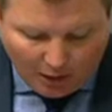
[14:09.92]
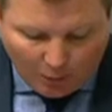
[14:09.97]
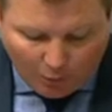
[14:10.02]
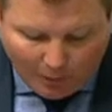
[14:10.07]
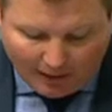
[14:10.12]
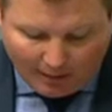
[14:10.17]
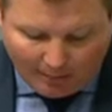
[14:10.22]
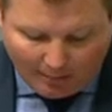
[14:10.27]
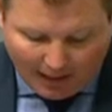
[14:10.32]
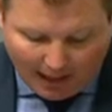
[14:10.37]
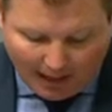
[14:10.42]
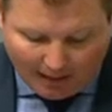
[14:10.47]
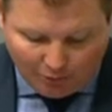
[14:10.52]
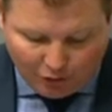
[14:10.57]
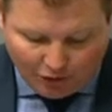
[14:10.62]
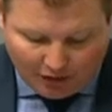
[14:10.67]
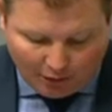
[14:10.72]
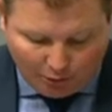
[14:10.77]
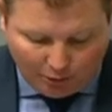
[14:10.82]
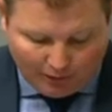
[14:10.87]
we can be
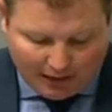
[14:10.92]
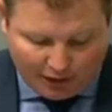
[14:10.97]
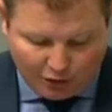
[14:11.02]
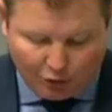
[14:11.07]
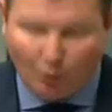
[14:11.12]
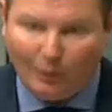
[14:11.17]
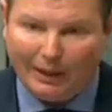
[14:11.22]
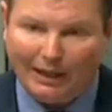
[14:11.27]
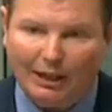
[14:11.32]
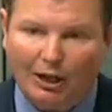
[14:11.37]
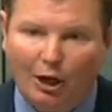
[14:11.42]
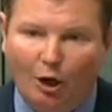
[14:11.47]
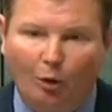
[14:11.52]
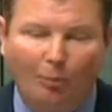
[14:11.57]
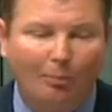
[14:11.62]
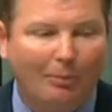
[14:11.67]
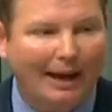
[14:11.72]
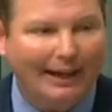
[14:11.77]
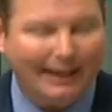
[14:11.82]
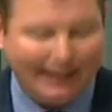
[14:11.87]
armchair critics, or we can
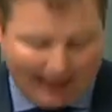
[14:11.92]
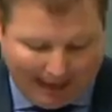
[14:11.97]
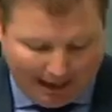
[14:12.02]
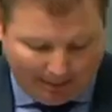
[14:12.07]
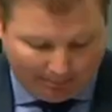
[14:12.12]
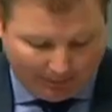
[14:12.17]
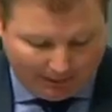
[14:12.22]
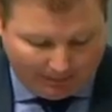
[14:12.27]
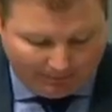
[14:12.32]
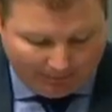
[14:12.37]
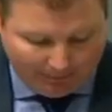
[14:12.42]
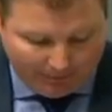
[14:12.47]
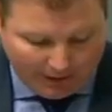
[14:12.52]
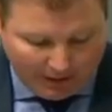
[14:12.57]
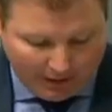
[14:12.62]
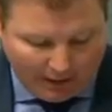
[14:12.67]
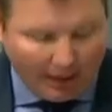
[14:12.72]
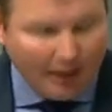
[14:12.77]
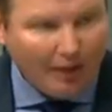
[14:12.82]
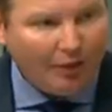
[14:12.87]
help make it happen."
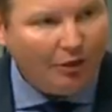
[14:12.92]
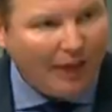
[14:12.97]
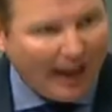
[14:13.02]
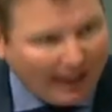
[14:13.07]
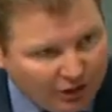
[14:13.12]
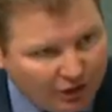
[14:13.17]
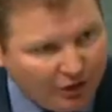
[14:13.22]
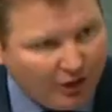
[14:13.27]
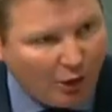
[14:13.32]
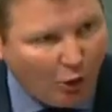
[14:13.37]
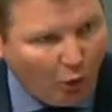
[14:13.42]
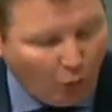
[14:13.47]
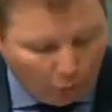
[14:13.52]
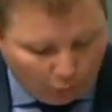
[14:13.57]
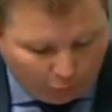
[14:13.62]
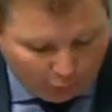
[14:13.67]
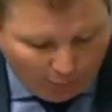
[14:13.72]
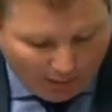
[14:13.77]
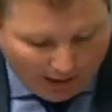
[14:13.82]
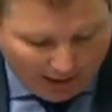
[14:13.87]
That's the call
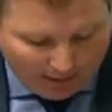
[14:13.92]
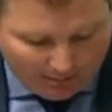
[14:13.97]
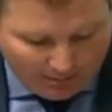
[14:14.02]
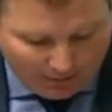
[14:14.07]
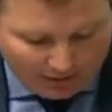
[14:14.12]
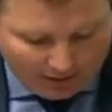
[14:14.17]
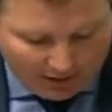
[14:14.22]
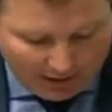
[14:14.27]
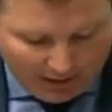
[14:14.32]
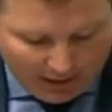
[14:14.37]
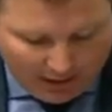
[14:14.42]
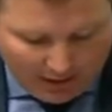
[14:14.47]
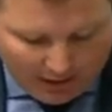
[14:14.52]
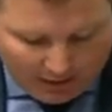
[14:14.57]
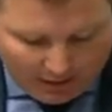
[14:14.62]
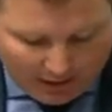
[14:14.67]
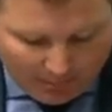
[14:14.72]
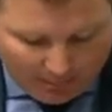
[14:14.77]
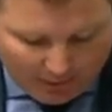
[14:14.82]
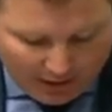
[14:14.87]
to arms.
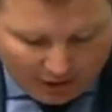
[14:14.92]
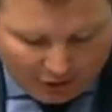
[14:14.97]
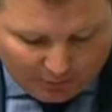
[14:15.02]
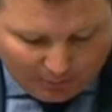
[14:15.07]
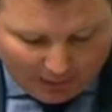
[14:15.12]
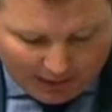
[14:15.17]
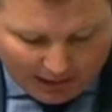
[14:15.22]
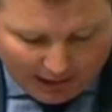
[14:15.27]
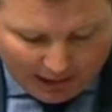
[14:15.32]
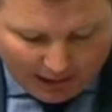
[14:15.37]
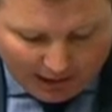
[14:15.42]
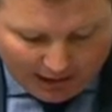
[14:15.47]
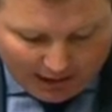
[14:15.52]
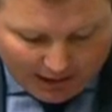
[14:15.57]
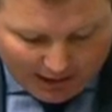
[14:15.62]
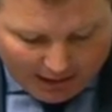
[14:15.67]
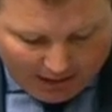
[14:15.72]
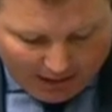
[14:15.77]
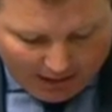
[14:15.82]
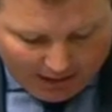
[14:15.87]
Deputy Speaker,
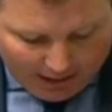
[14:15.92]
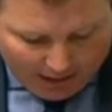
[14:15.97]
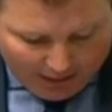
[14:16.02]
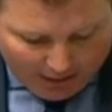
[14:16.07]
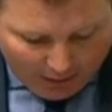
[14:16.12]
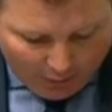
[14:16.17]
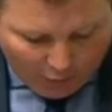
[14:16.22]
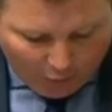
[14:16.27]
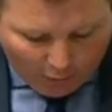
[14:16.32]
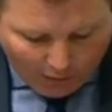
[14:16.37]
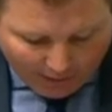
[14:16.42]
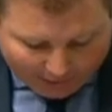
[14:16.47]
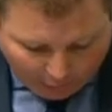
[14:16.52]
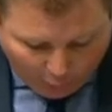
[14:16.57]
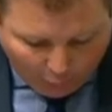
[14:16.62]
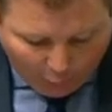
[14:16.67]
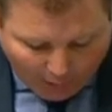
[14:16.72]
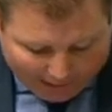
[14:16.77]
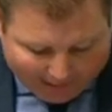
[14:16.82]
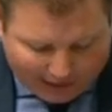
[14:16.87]

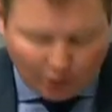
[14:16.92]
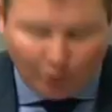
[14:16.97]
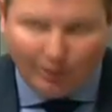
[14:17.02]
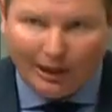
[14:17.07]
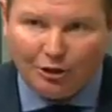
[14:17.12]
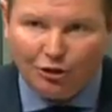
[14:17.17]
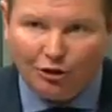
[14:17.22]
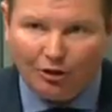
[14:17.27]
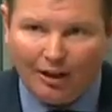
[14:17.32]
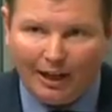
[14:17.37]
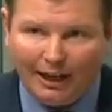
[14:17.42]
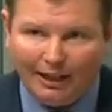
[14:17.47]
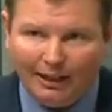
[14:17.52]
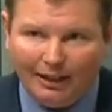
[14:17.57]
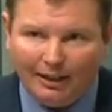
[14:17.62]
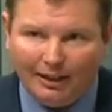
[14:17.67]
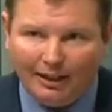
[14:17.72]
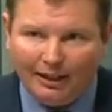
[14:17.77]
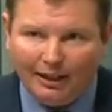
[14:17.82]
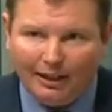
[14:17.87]
I congratulate
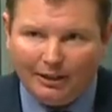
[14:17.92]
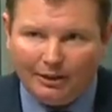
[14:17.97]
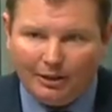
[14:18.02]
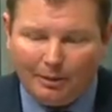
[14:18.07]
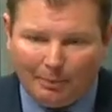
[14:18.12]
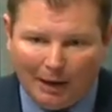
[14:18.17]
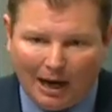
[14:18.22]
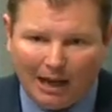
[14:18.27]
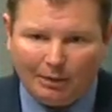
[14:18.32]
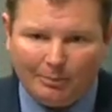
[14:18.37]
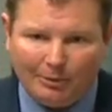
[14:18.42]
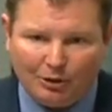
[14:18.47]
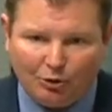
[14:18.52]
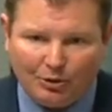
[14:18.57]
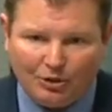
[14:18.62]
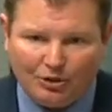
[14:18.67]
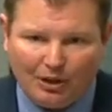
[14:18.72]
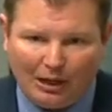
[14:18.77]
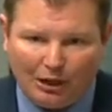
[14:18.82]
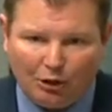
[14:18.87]
the Parliamentary
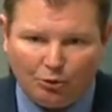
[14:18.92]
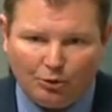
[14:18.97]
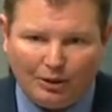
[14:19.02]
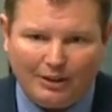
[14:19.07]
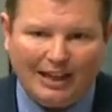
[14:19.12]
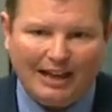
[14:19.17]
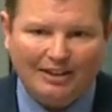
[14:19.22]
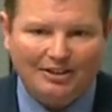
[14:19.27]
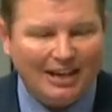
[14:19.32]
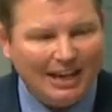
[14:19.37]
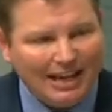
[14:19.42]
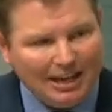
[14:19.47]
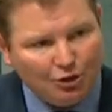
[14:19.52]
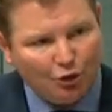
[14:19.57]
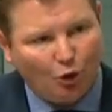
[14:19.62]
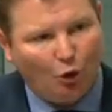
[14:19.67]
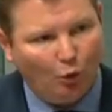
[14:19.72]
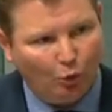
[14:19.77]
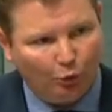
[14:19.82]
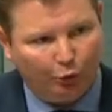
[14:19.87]
Secretary. That's his
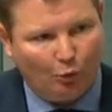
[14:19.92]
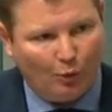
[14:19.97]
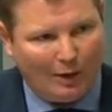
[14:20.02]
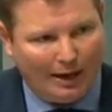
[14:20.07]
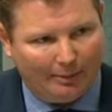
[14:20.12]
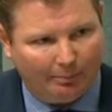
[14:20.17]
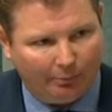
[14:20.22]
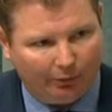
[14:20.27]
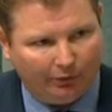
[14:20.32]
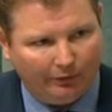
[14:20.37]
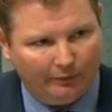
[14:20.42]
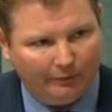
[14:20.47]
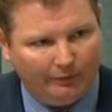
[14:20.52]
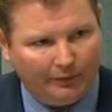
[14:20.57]
call to arms.